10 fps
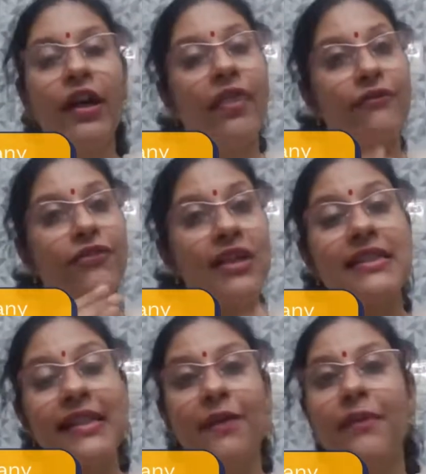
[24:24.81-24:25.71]
The first
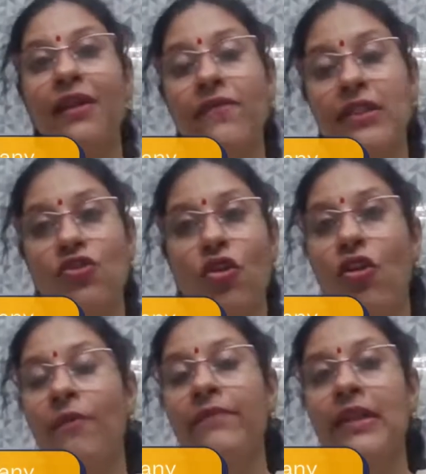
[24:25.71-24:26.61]
segment, we
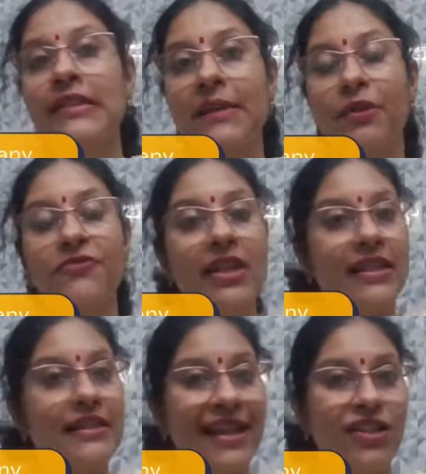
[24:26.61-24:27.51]
saw some of the
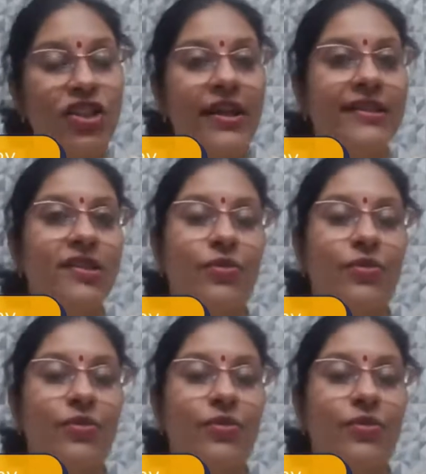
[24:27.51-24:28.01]
essentials,